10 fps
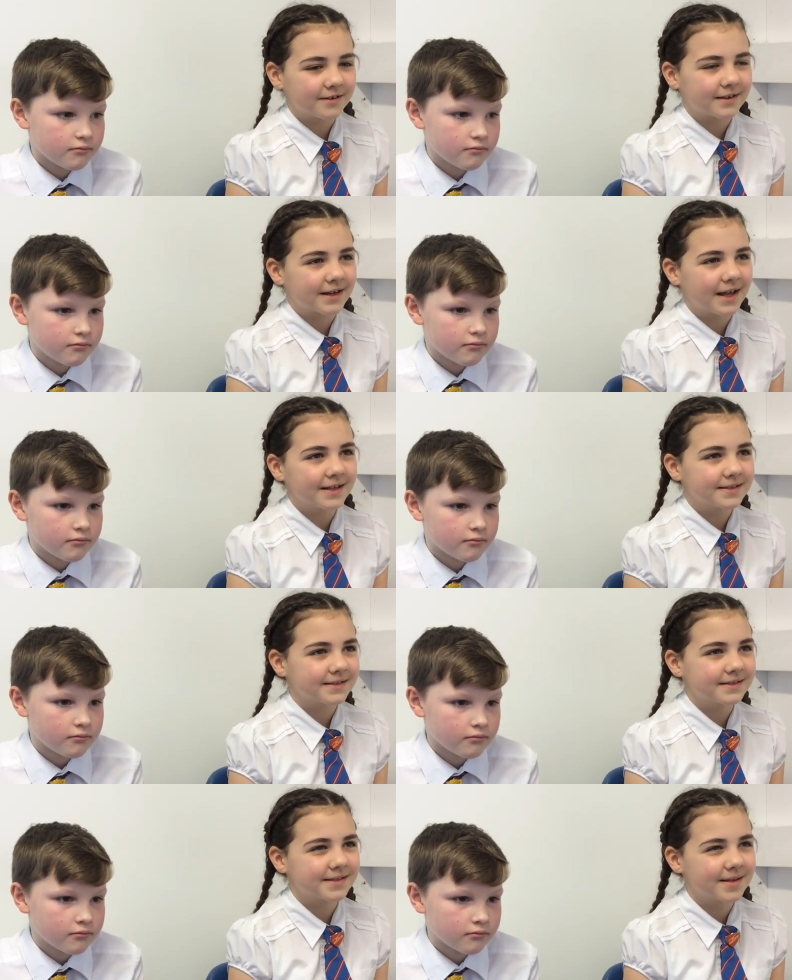Speaker 1: a class
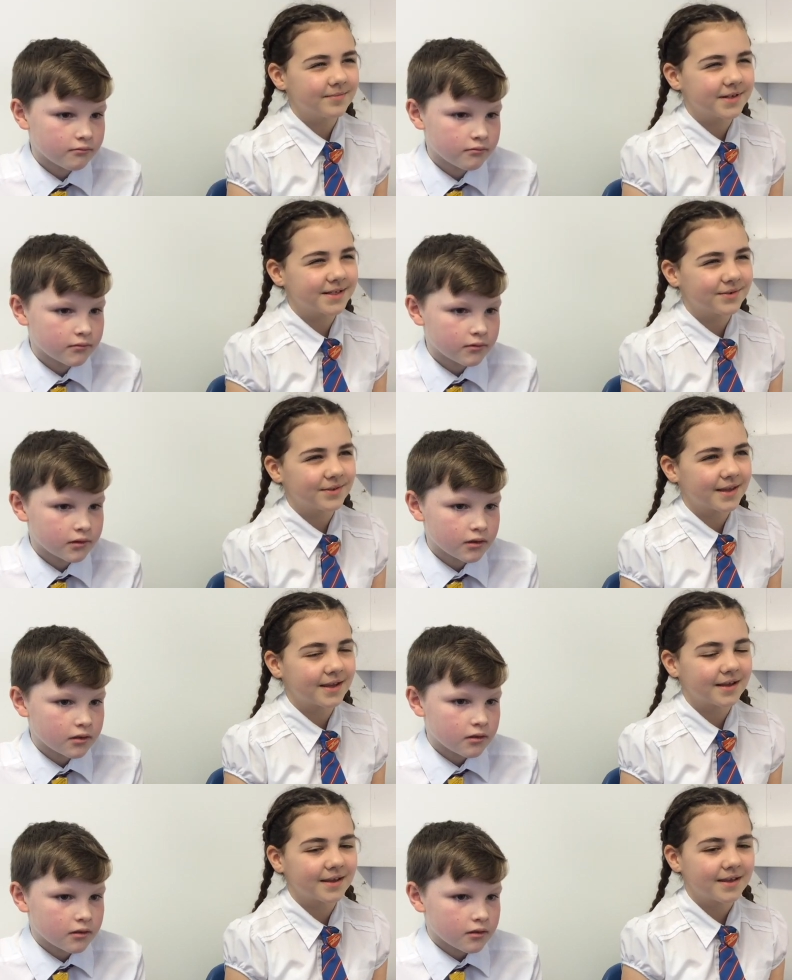assembly sort of
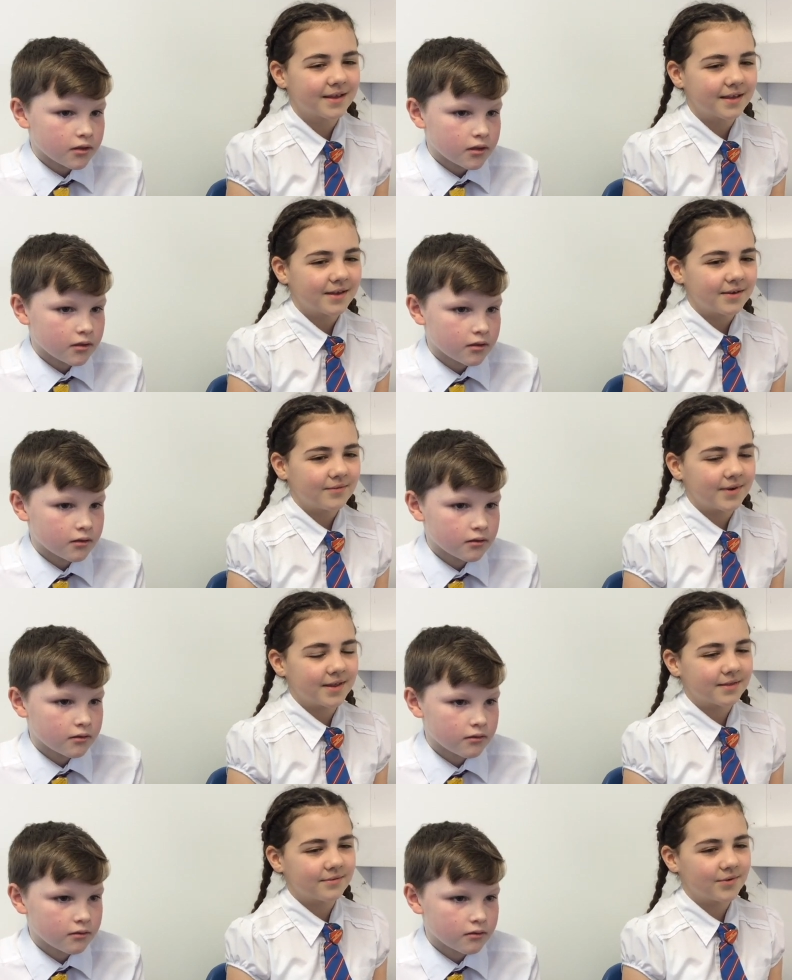thing
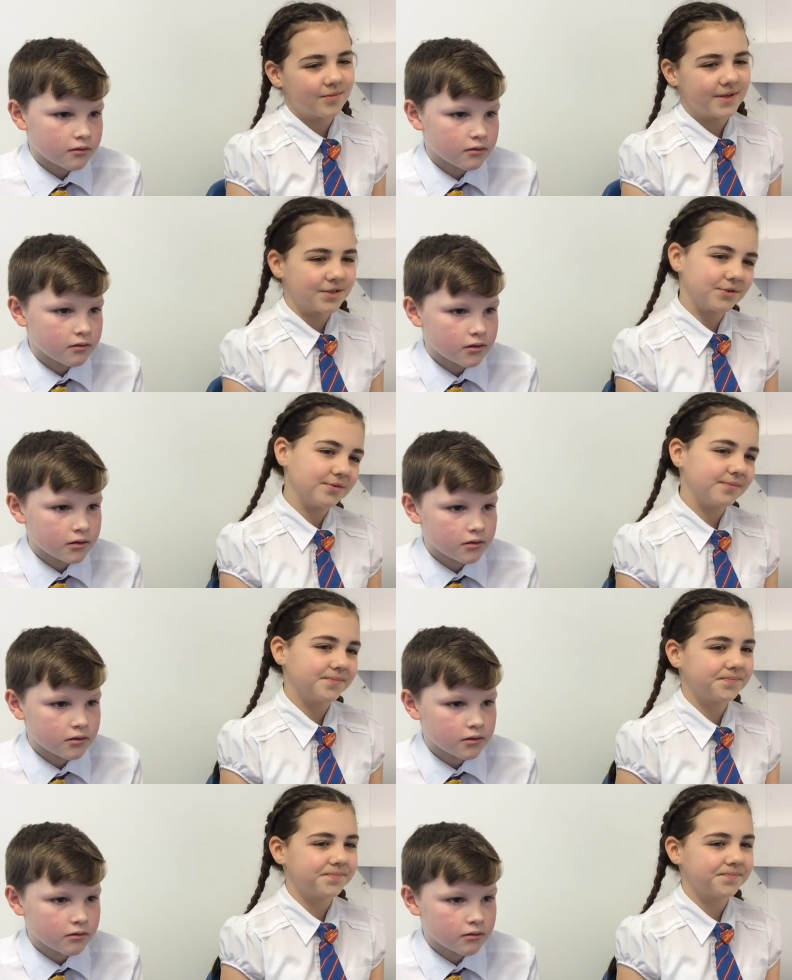with what we do,